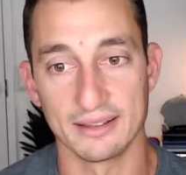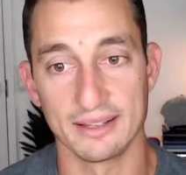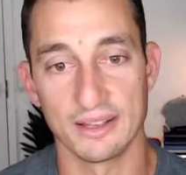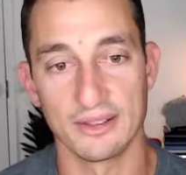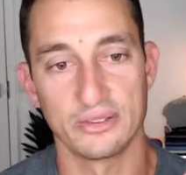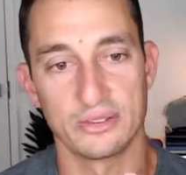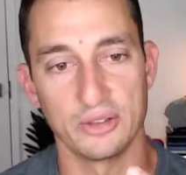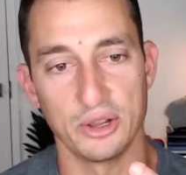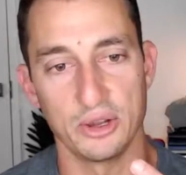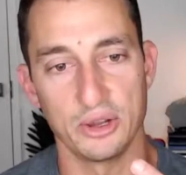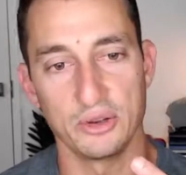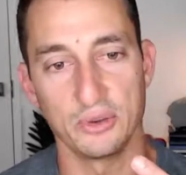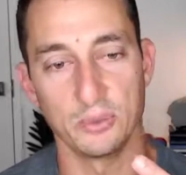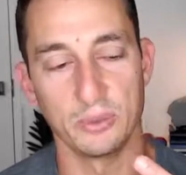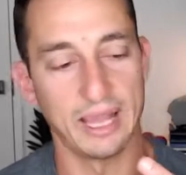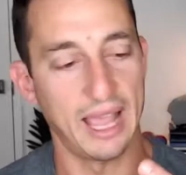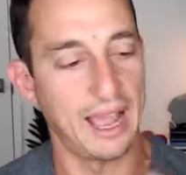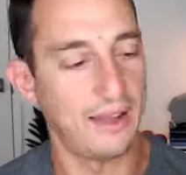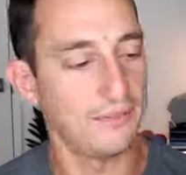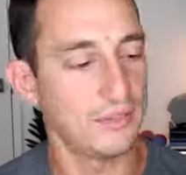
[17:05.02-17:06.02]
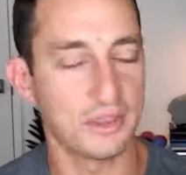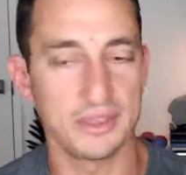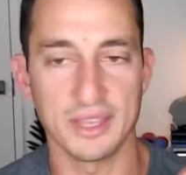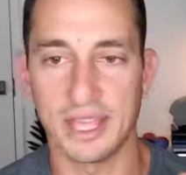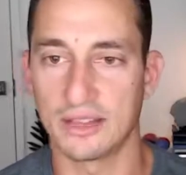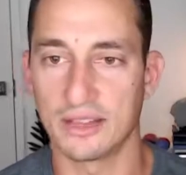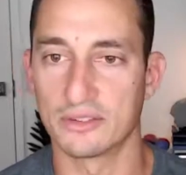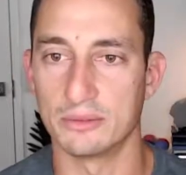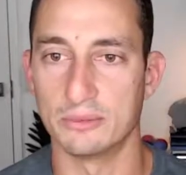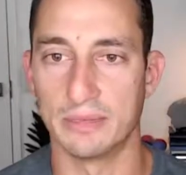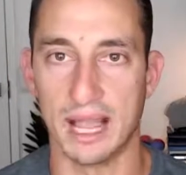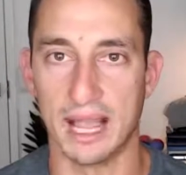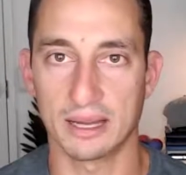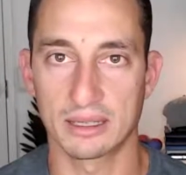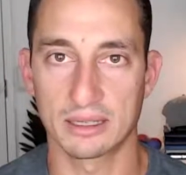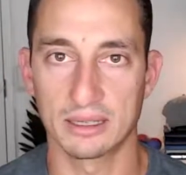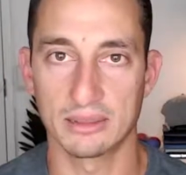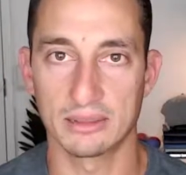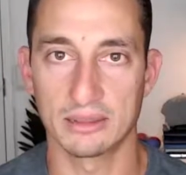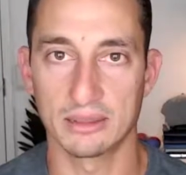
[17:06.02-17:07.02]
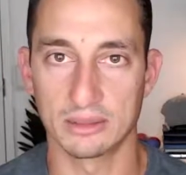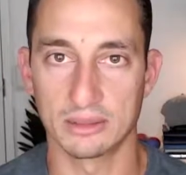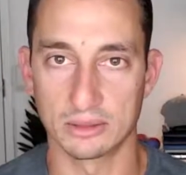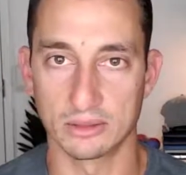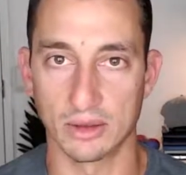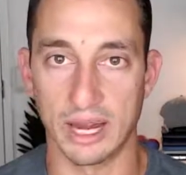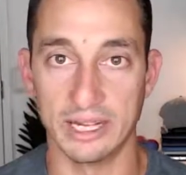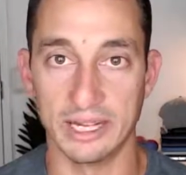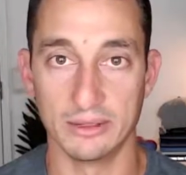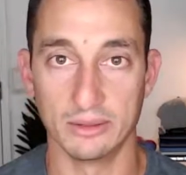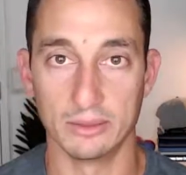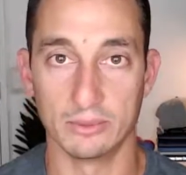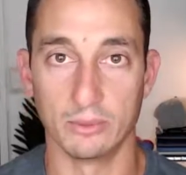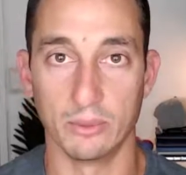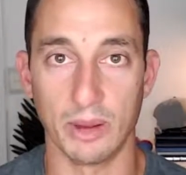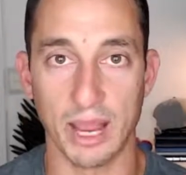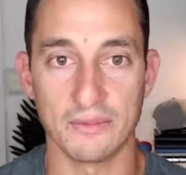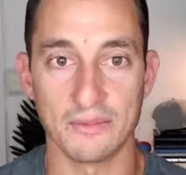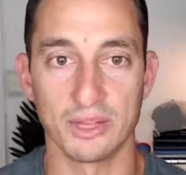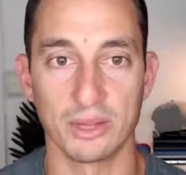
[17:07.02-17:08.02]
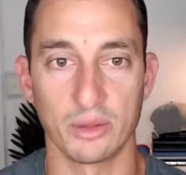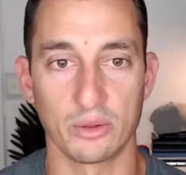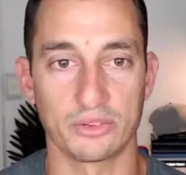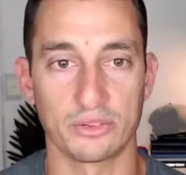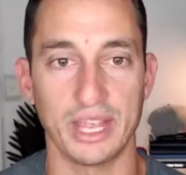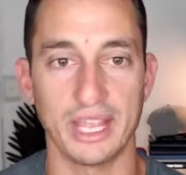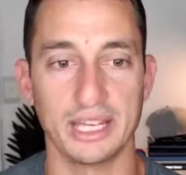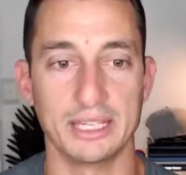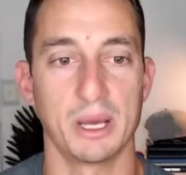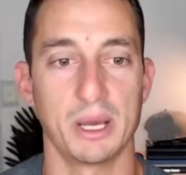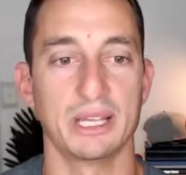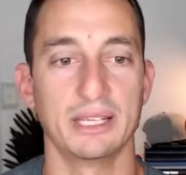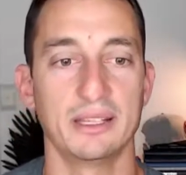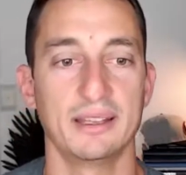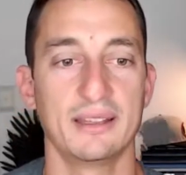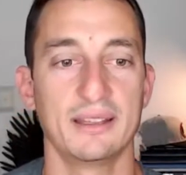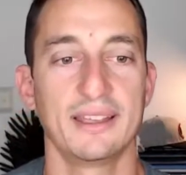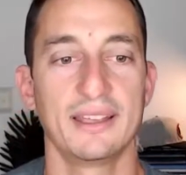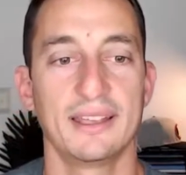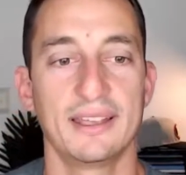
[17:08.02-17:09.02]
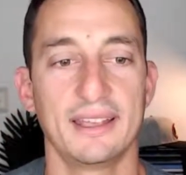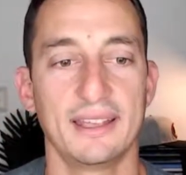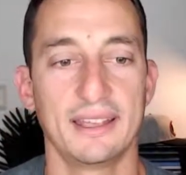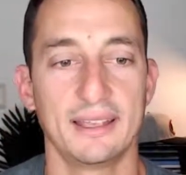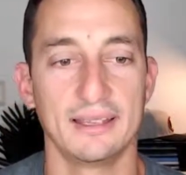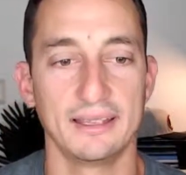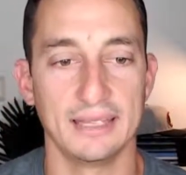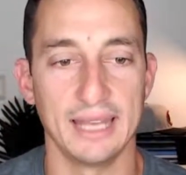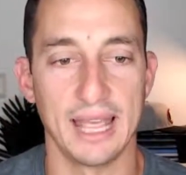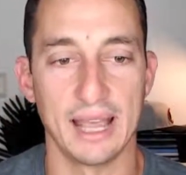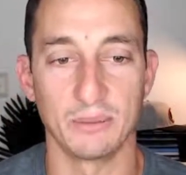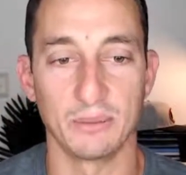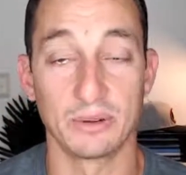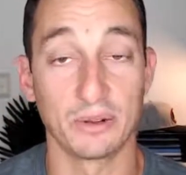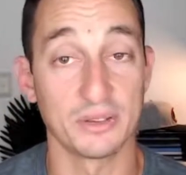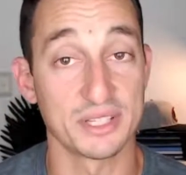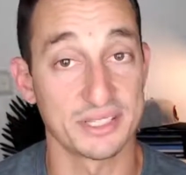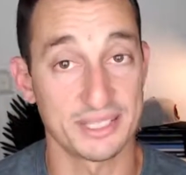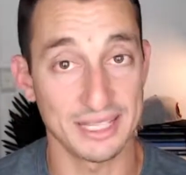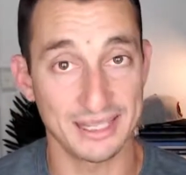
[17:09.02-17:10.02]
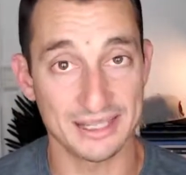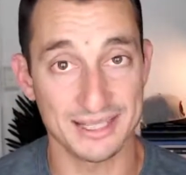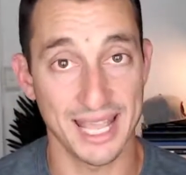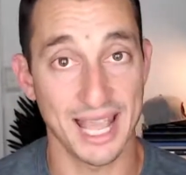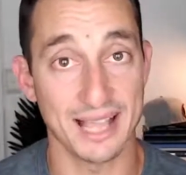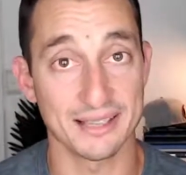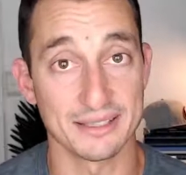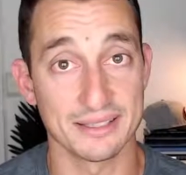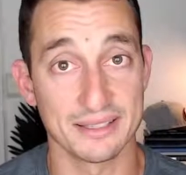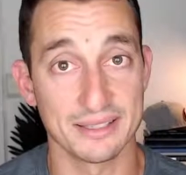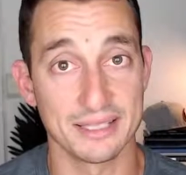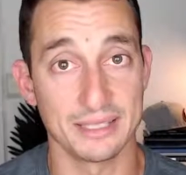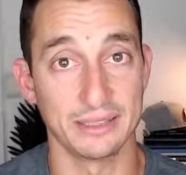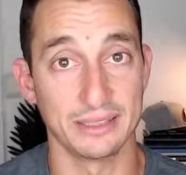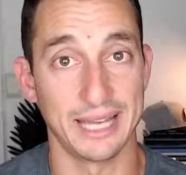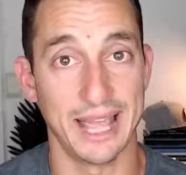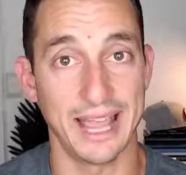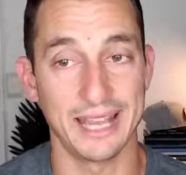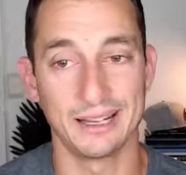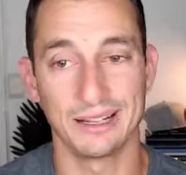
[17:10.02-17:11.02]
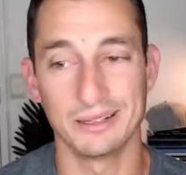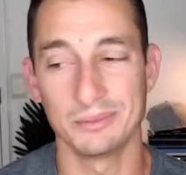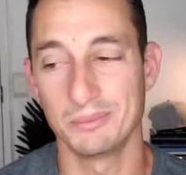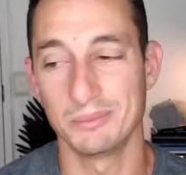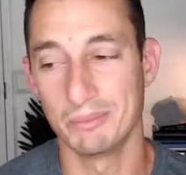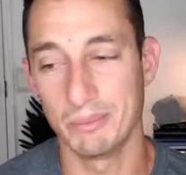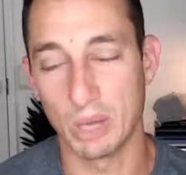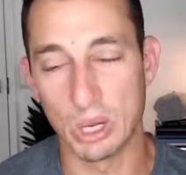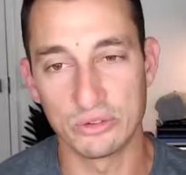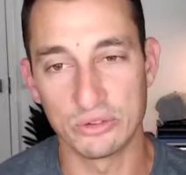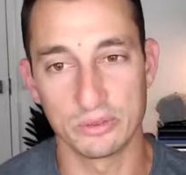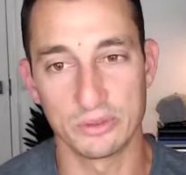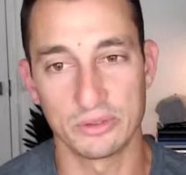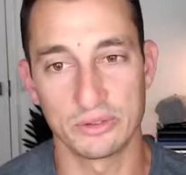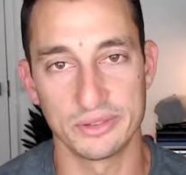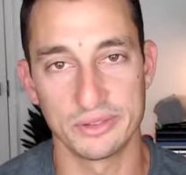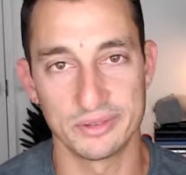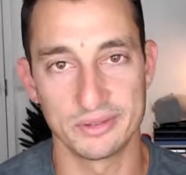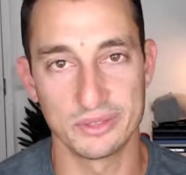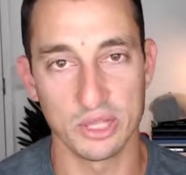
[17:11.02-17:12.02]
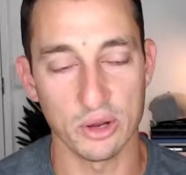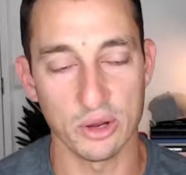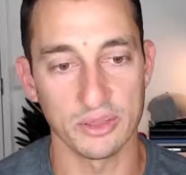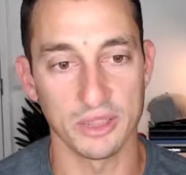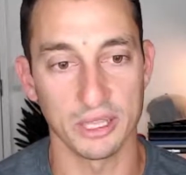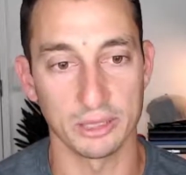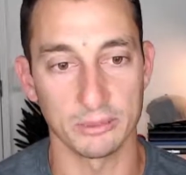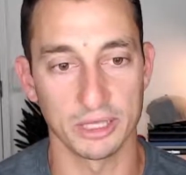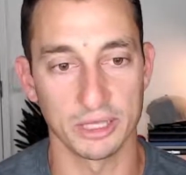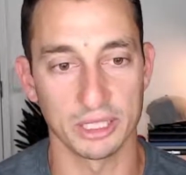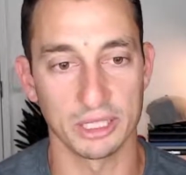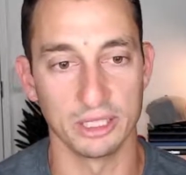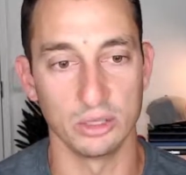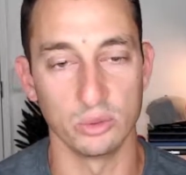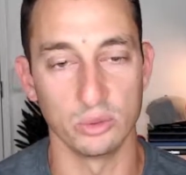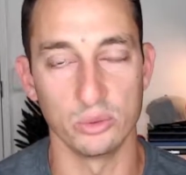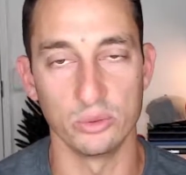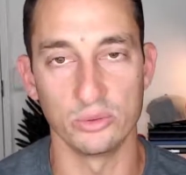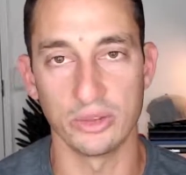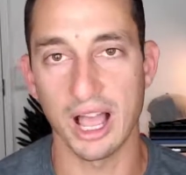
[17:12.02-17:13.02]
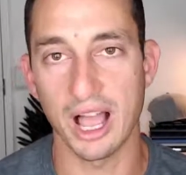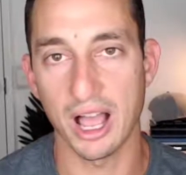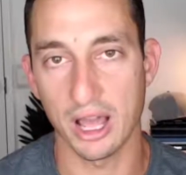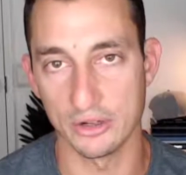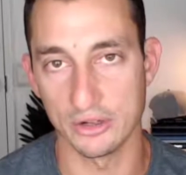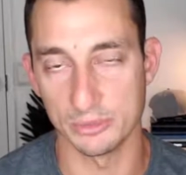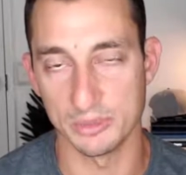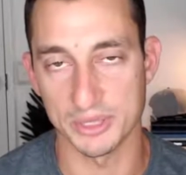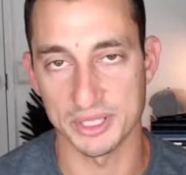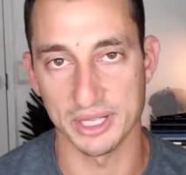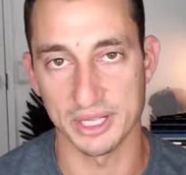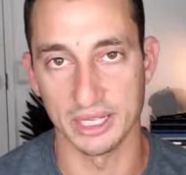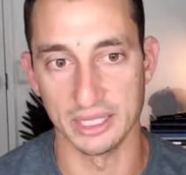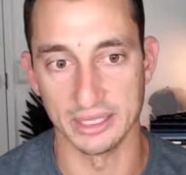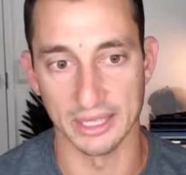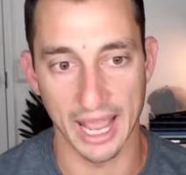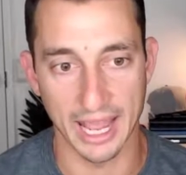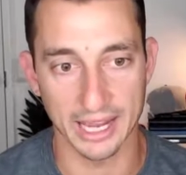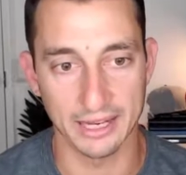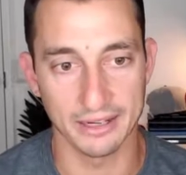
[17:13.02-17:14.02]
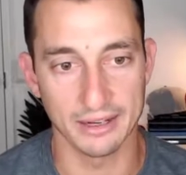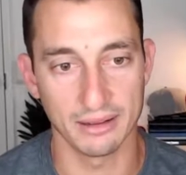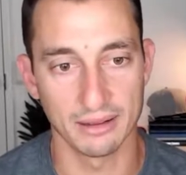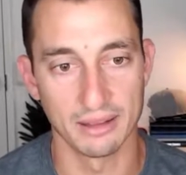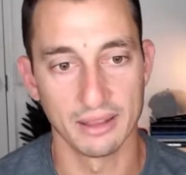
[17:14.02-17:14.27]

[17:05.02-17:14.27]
So we have the 1,000 back. Great. We haven't lost any money. Now we've got 6,000 still in ADA. Most of us don't think we're going to lose 100% in ADA.